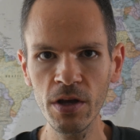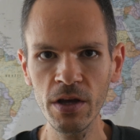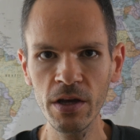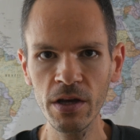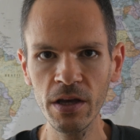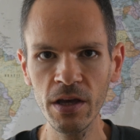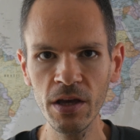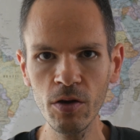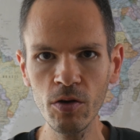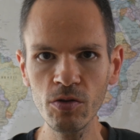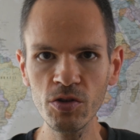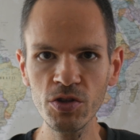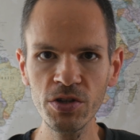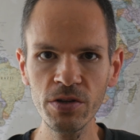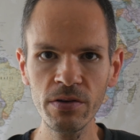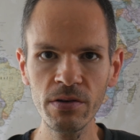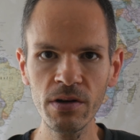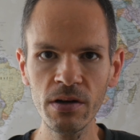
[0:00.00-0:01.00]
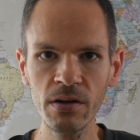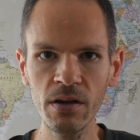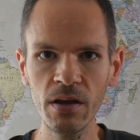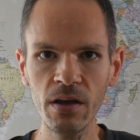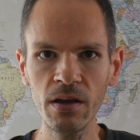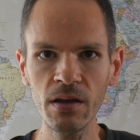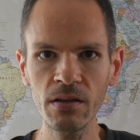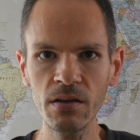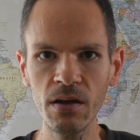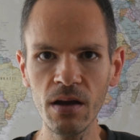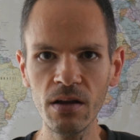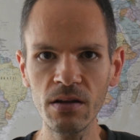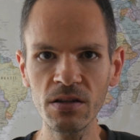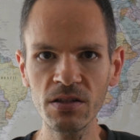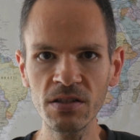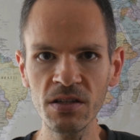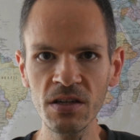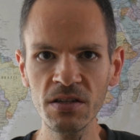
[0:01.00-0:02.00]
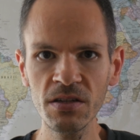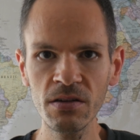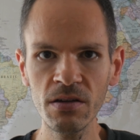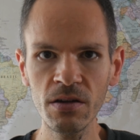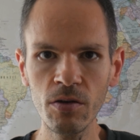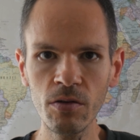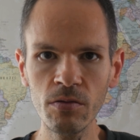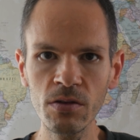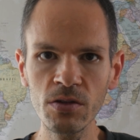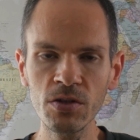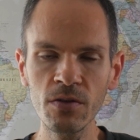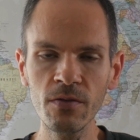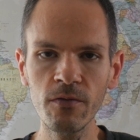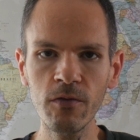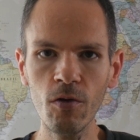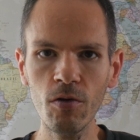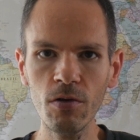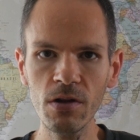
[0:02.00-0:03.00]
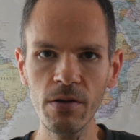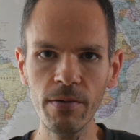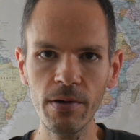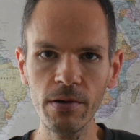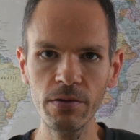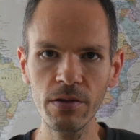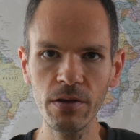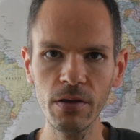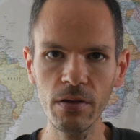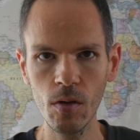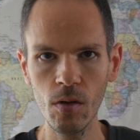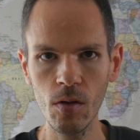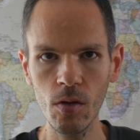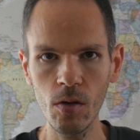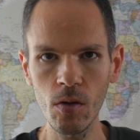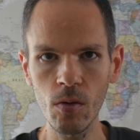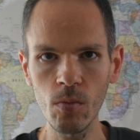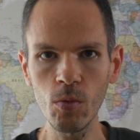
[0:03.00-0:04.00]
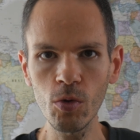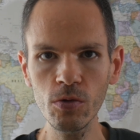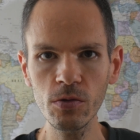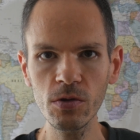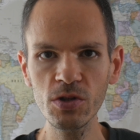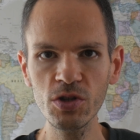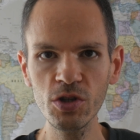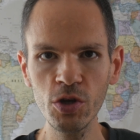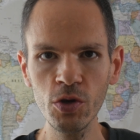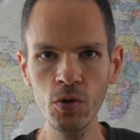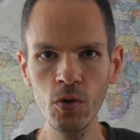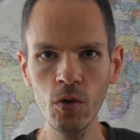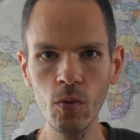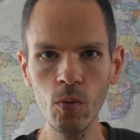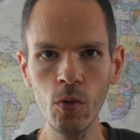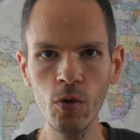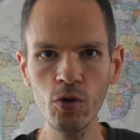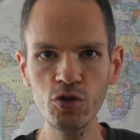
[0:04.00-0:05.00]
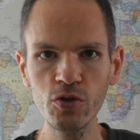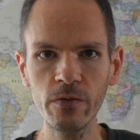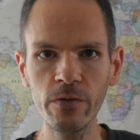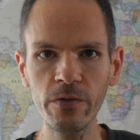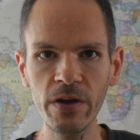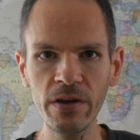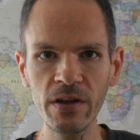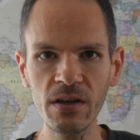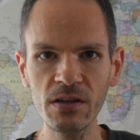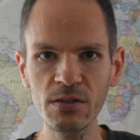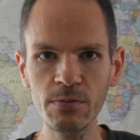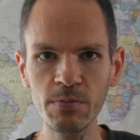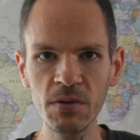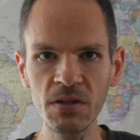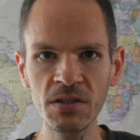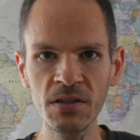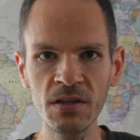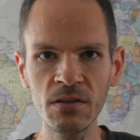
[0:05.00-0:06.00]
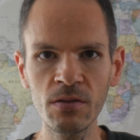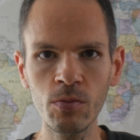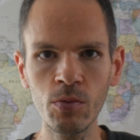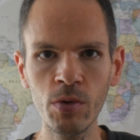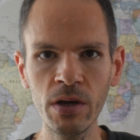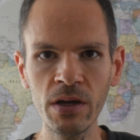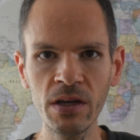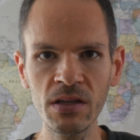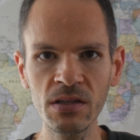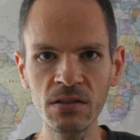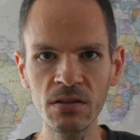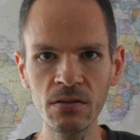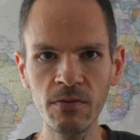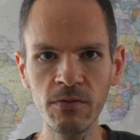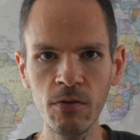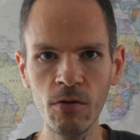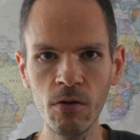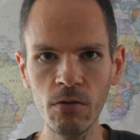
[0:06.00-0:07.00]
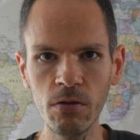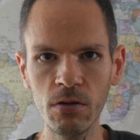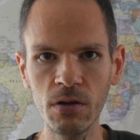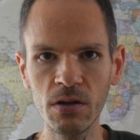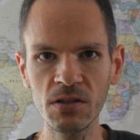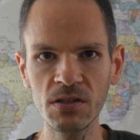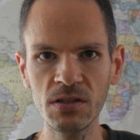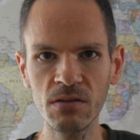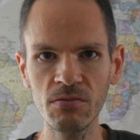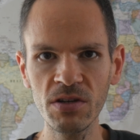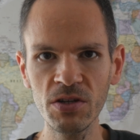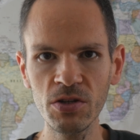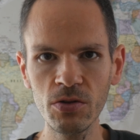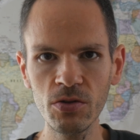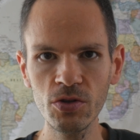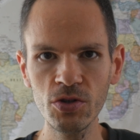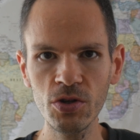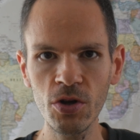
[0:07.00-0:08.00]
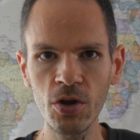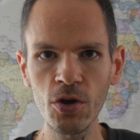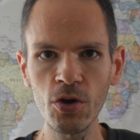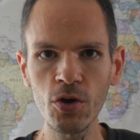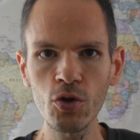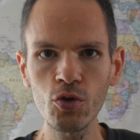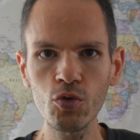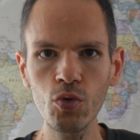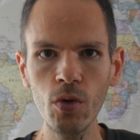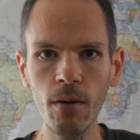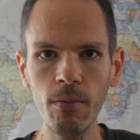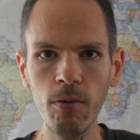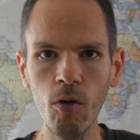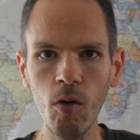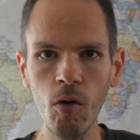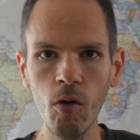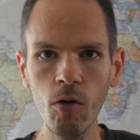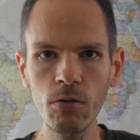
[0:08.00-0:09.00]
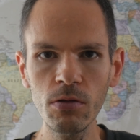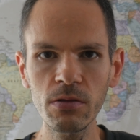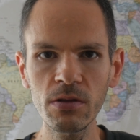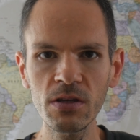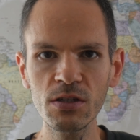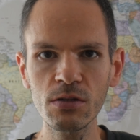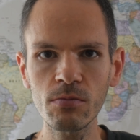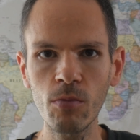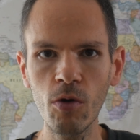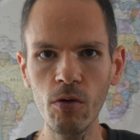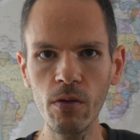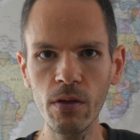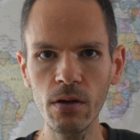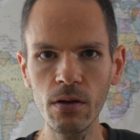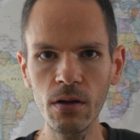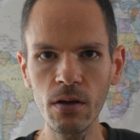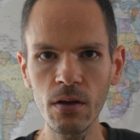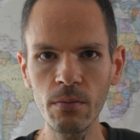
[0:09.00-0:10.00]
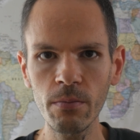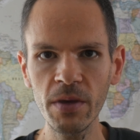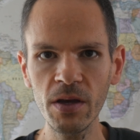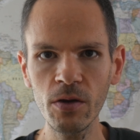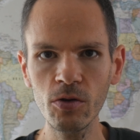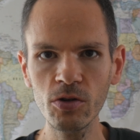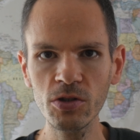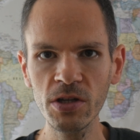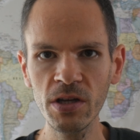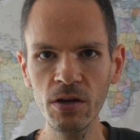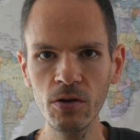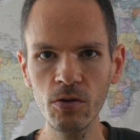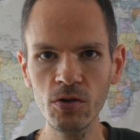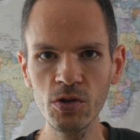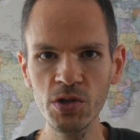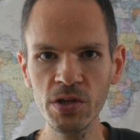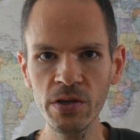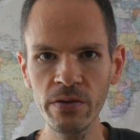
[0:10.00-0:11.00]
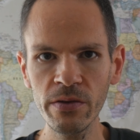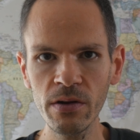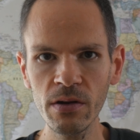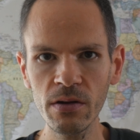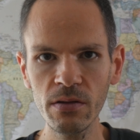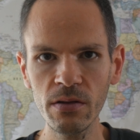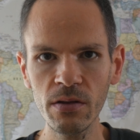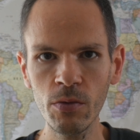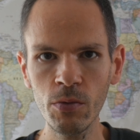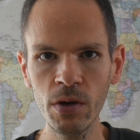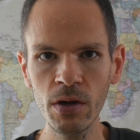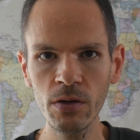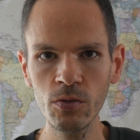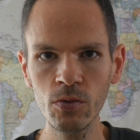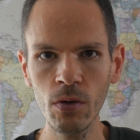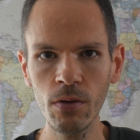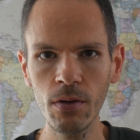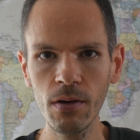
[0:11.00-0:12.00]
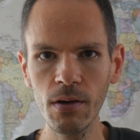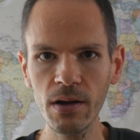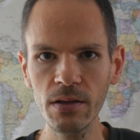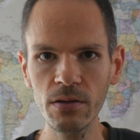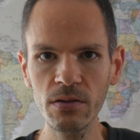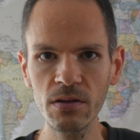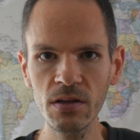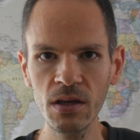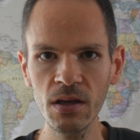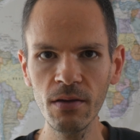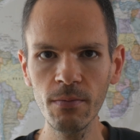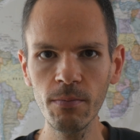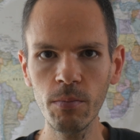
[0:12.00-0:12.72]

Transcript: he considered it a necessary condition for liberty. Montesquieu was very explicit when he set forth his reasons to uphold this model, because he considered the way to guarantee